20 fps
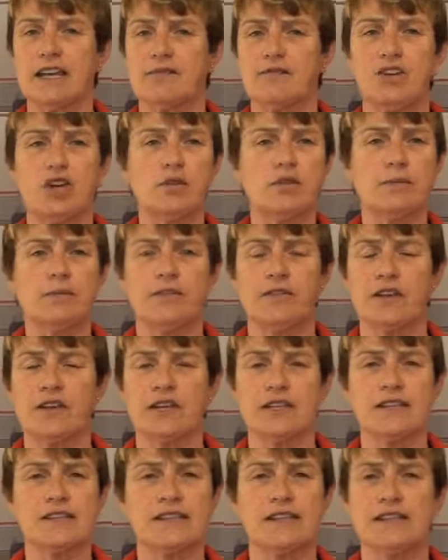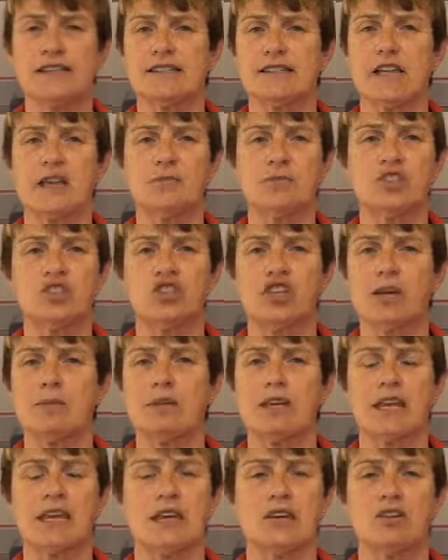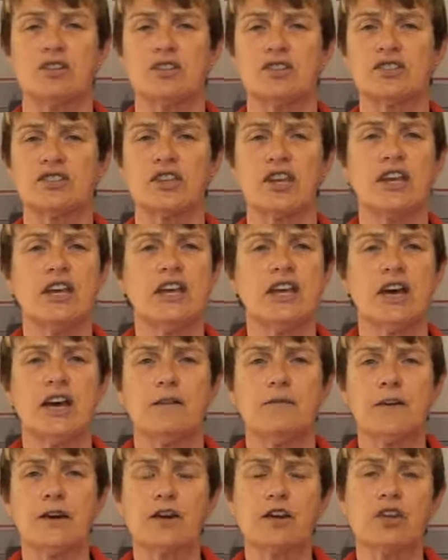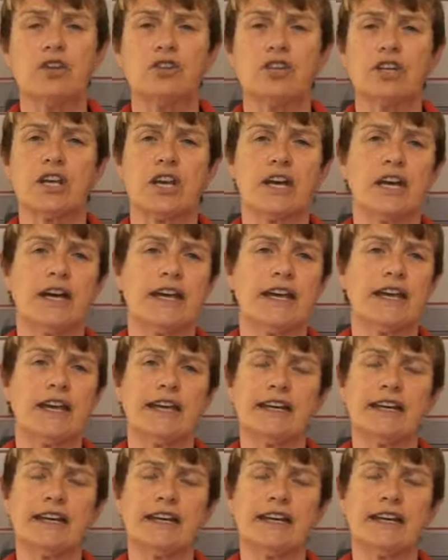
I've known him for years. His name is Jamie Hickox, a very good guy.